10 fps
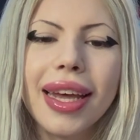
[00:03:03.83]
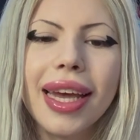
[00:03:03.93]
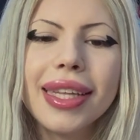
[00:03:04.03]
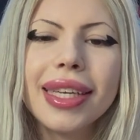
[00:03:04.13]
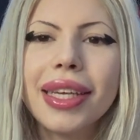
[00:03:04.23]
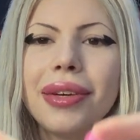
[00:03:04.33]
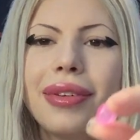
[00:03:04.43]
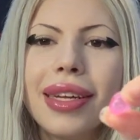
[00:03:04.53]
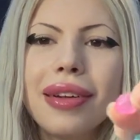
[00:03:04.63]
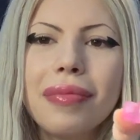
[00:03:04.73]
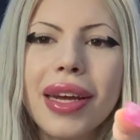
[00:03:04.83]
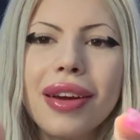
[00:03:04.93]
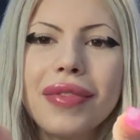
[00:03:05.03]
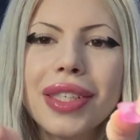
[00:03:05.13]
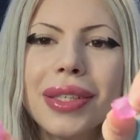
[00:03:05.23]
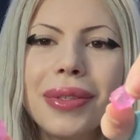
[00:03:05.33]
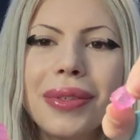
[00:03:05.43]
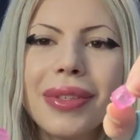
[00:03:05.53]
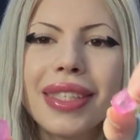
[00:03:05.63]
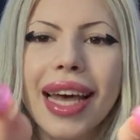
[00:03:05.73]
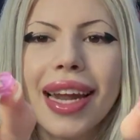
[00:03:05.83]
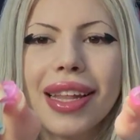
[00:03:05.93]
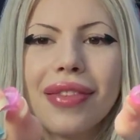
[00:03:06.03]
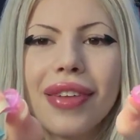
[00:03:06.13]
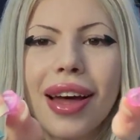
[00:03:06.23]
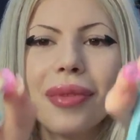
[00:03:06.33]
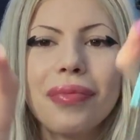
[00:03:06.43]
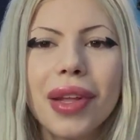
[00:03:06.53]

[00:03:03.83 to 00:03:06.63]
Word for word: It's a cute little pair of shoes, and I love that.